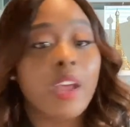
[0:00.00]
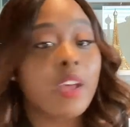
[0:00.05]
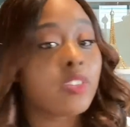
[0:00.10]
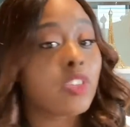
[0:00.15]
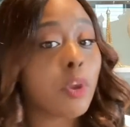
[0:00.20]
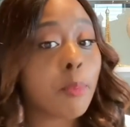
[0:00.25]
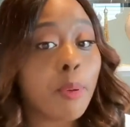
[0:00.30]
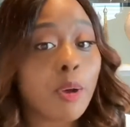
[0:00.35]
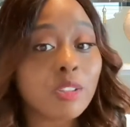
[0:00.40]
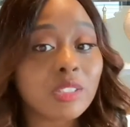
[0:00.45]

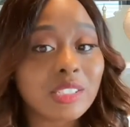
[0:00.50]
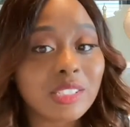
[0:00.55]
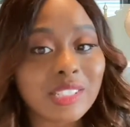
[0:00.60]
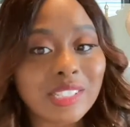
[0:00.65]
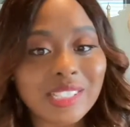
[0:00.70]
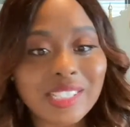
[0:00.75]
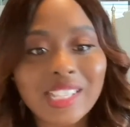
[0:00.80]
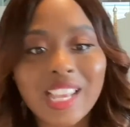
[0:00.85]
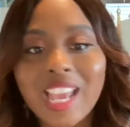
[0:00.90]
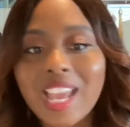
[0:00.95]
They're posting the
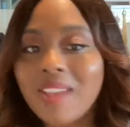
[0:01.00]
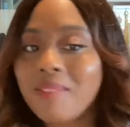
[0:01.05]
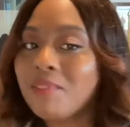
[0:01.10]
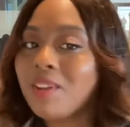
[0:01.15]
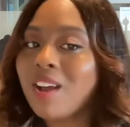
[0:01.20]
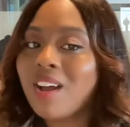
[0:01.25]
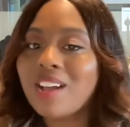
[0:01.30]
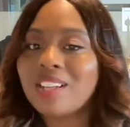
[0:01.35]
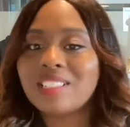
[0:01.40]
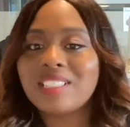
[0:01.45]
same
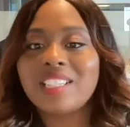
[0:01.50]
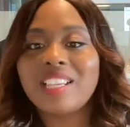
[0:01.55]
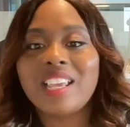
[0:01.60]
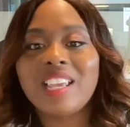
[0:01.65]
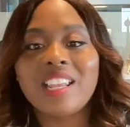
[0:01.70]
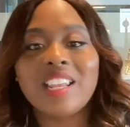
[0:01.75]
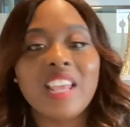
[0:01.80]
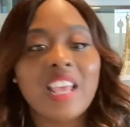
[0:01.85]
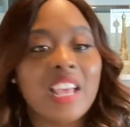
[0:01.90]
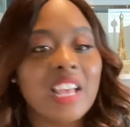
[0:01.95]

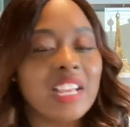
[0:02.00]
content,